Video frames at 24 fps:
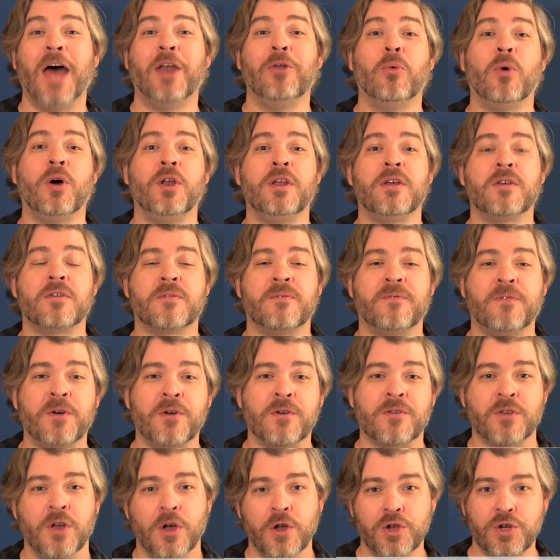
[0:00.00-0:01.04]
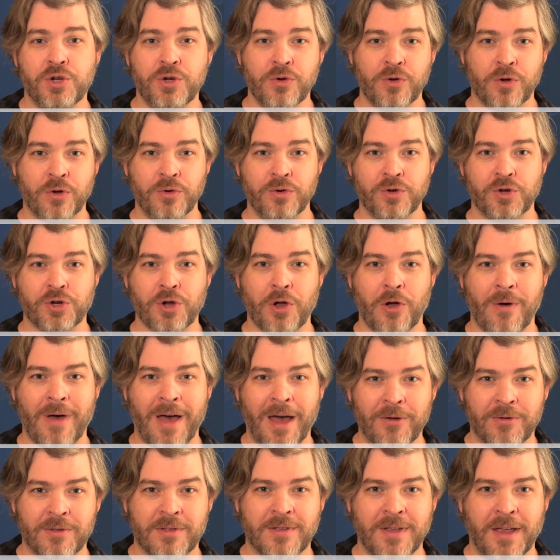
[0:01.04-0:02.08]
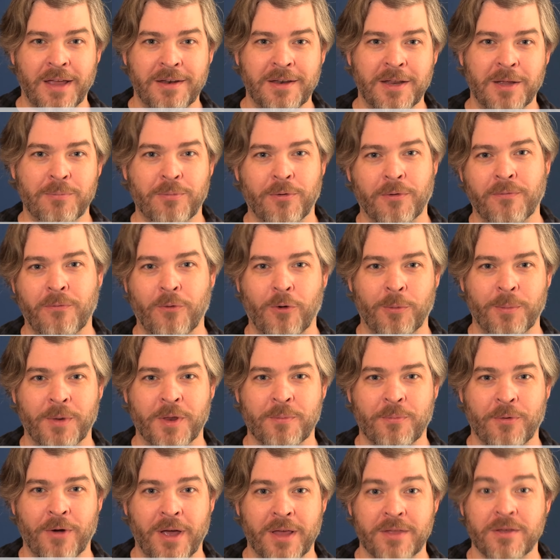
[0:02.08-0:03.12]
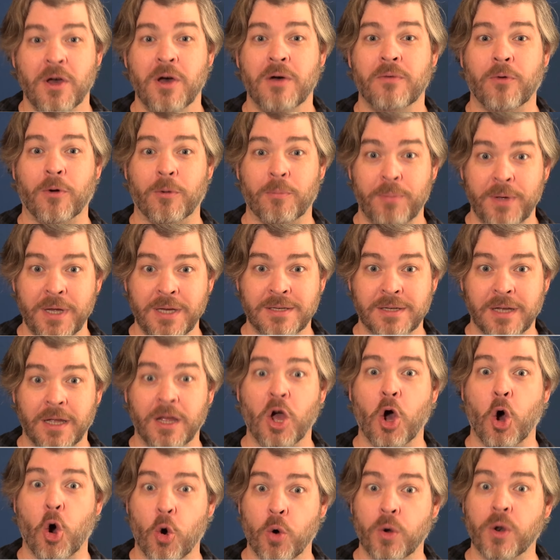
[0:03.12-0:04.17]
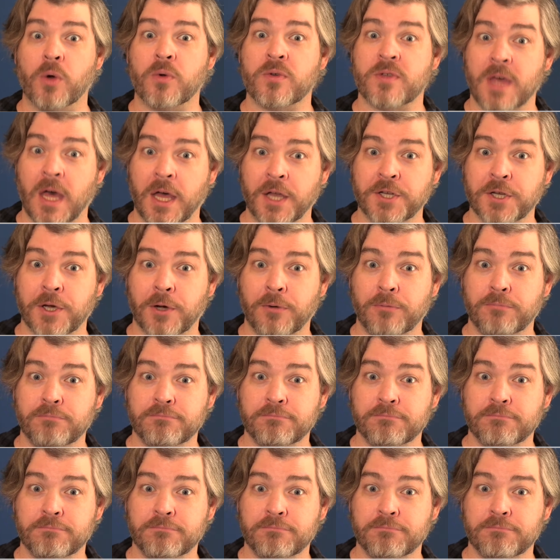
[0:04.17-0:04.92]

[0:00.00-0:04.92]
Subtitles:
and won his first Shukunsho Outstanding Performance Prize for beating Onosato.